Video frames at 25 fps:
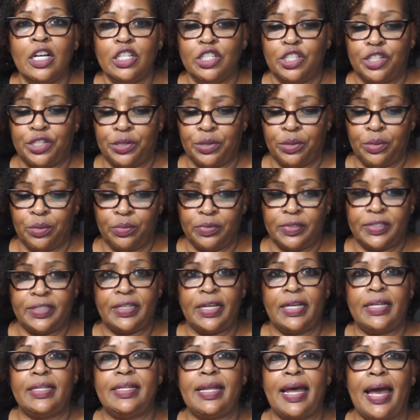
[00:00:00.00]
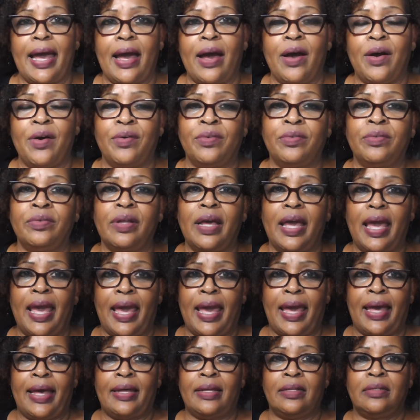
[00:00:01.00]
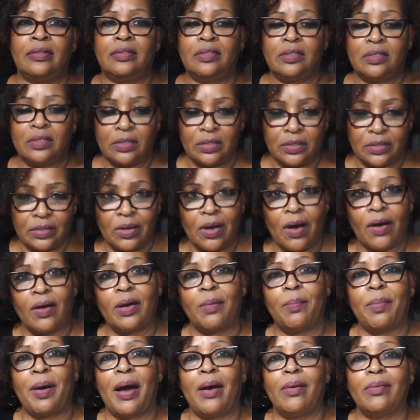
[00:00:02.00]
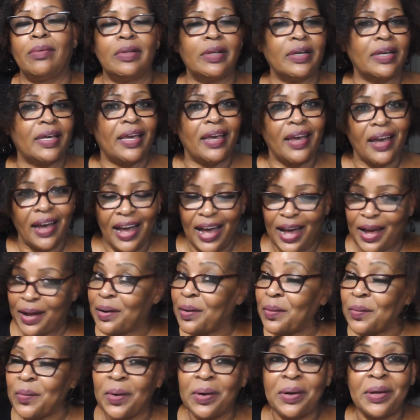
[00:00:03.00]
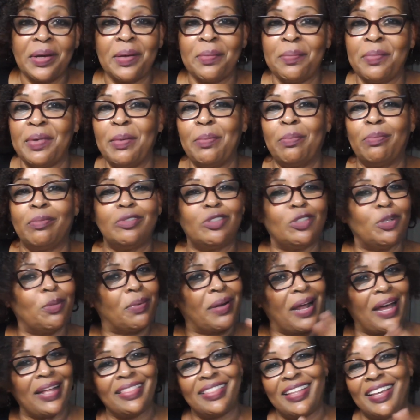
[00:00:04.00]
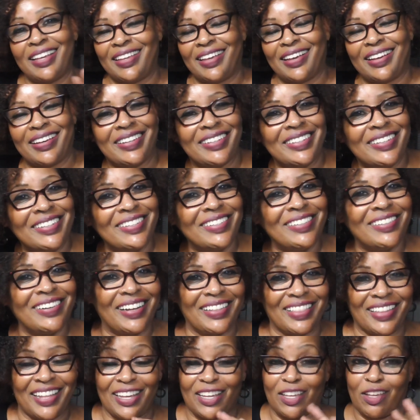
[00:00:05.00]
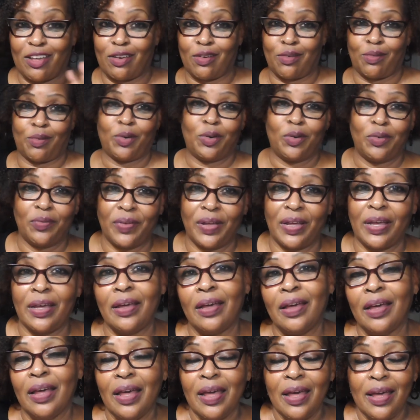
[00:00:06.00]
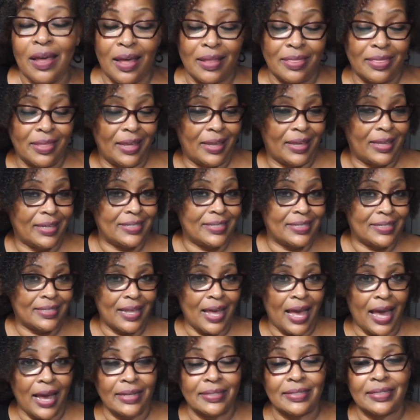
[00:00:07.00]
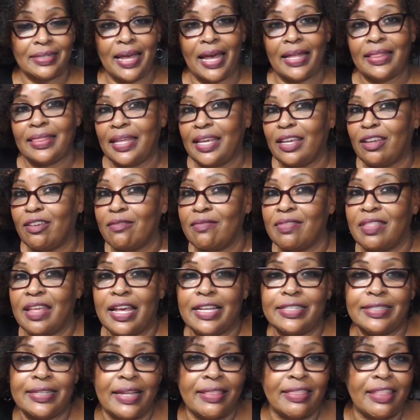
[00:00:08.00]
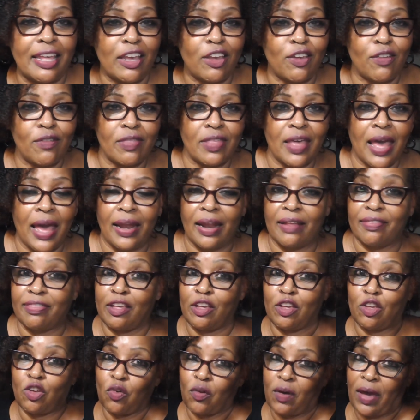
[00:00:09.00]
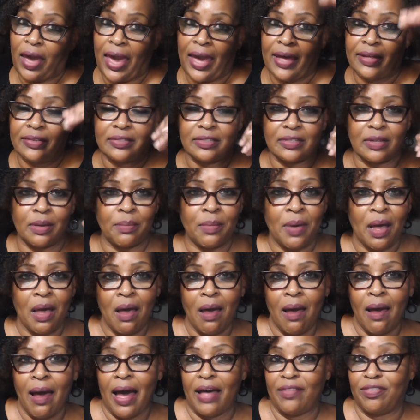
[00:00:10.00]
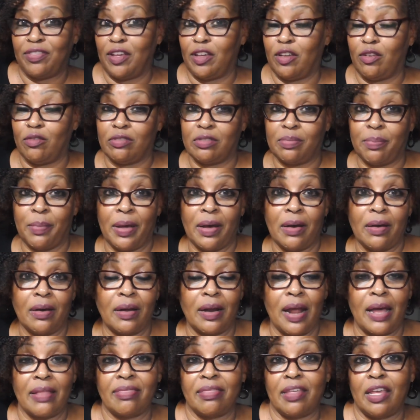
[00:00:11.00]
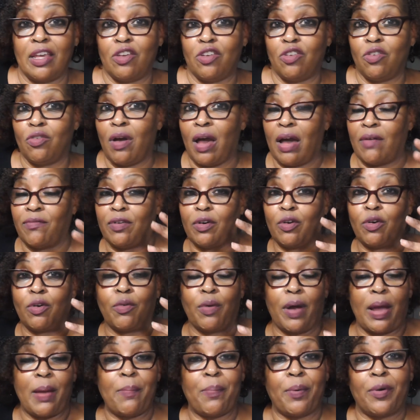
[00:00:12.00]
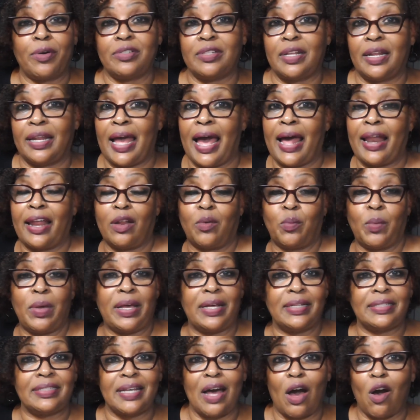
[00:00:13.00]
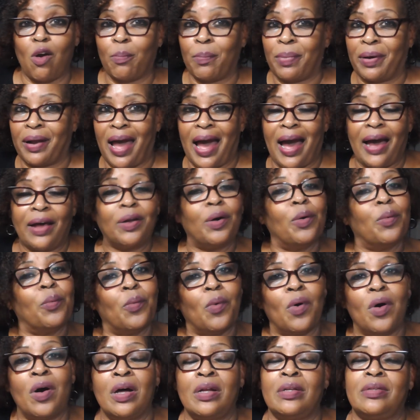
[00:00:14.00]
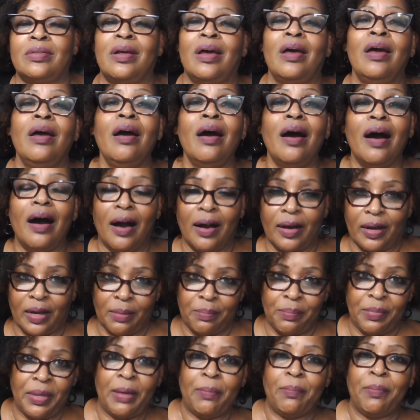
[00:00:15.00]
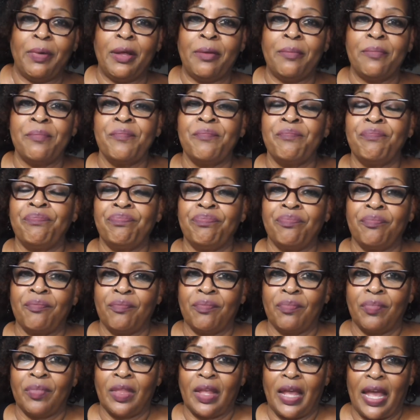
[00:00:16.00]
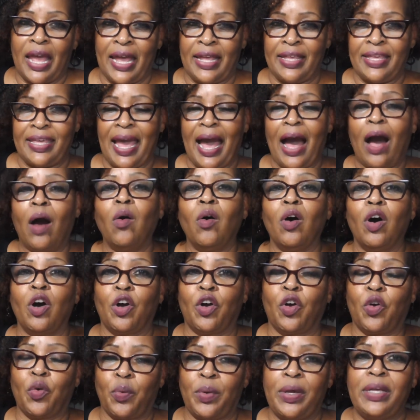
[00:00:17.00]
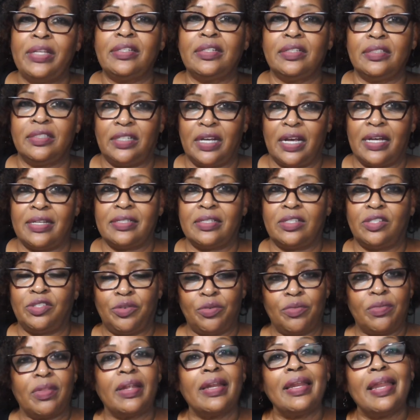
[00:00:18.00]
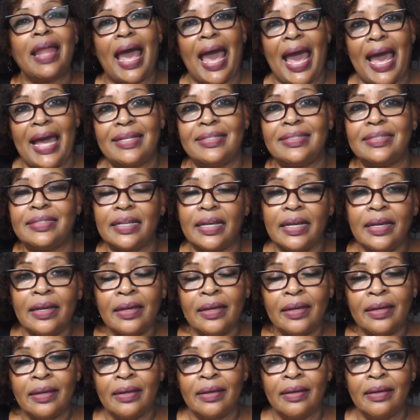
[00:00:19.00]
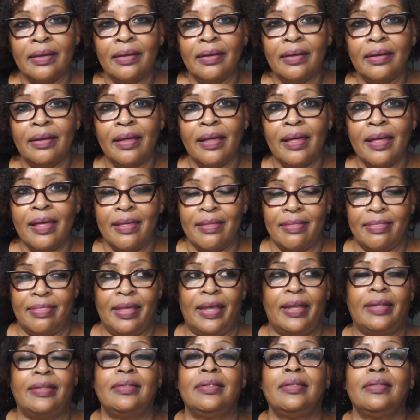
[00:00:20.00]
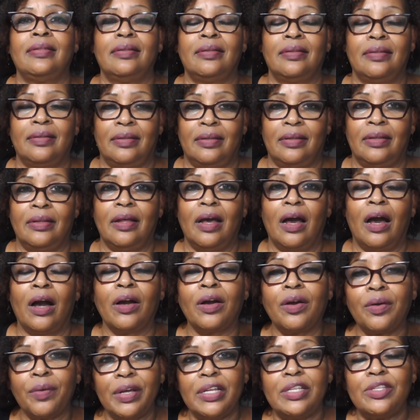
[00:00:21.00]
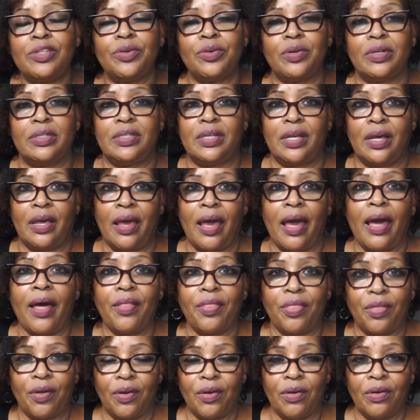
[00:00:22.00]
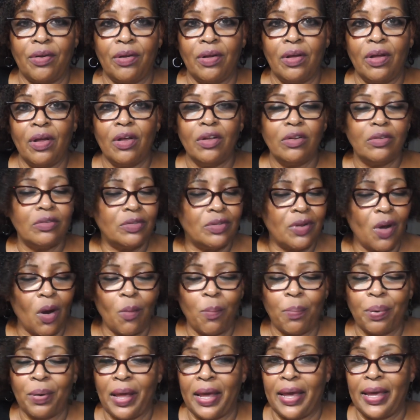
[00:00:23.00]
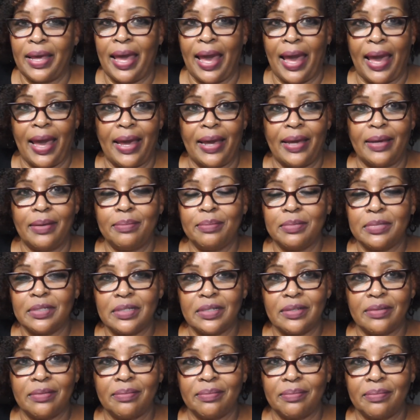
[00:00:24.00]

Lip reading: to sit down and talk about, look here, I don't want to commit with you, but I think you're cool. I think you're groovy. I think you're sexy. I think you this. I think you that. I think you're handsome. I think you smell good. I think you have a great personality and we can talk, but I don't want a commitment. And y'all agree to just do the nasty, then agree to it together. Don't play games.